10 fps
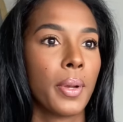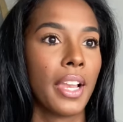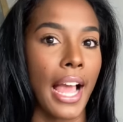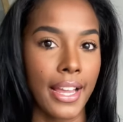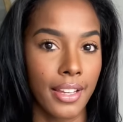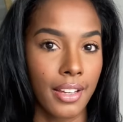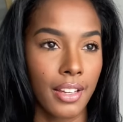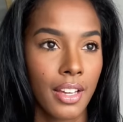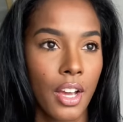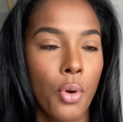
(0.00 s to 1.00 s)
like
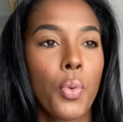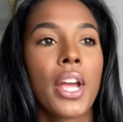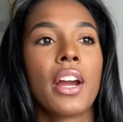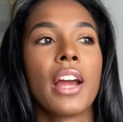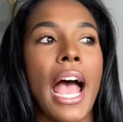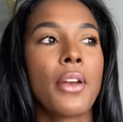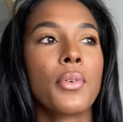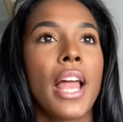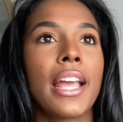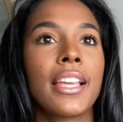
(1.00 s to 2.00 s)

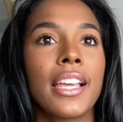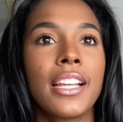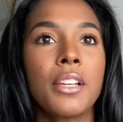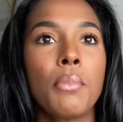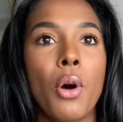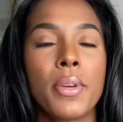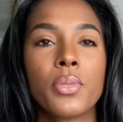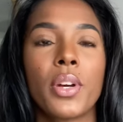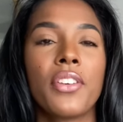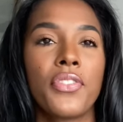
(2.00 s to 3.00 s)
any
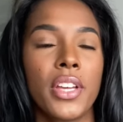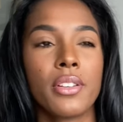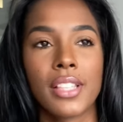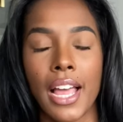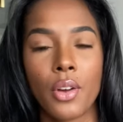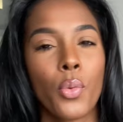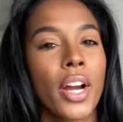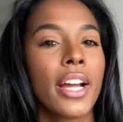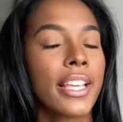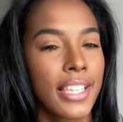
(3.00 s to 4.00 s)
moments where it feels like
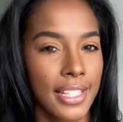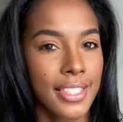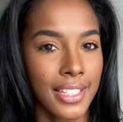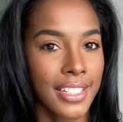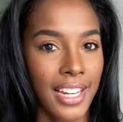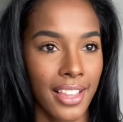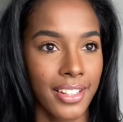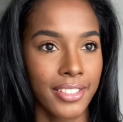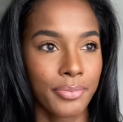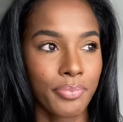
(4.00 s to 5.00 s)
we're against each
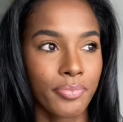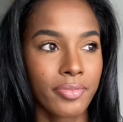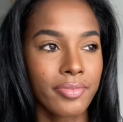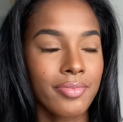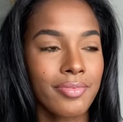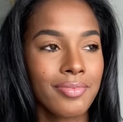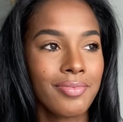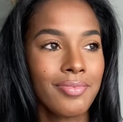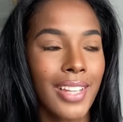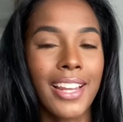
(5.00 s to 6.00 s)
other.
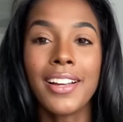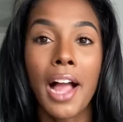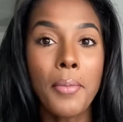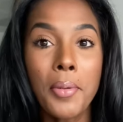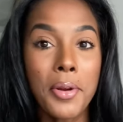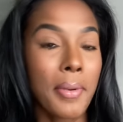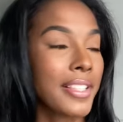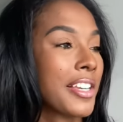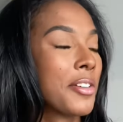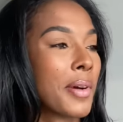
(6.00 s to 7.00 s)
Like, I'm over here
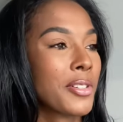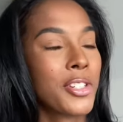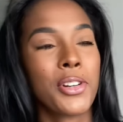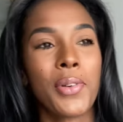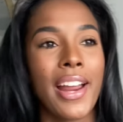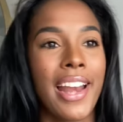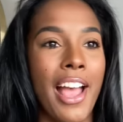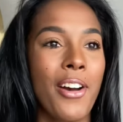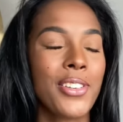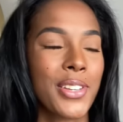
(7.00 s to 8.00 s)
about to get emotional right
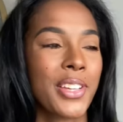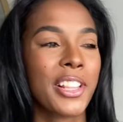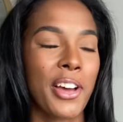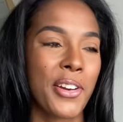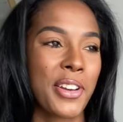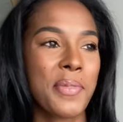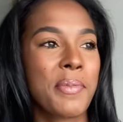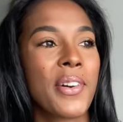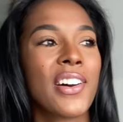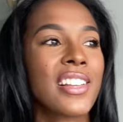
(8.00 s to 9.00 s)
now. So hold on, let me
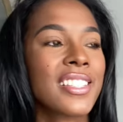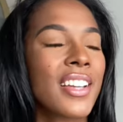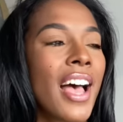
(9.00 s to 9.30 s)
pause.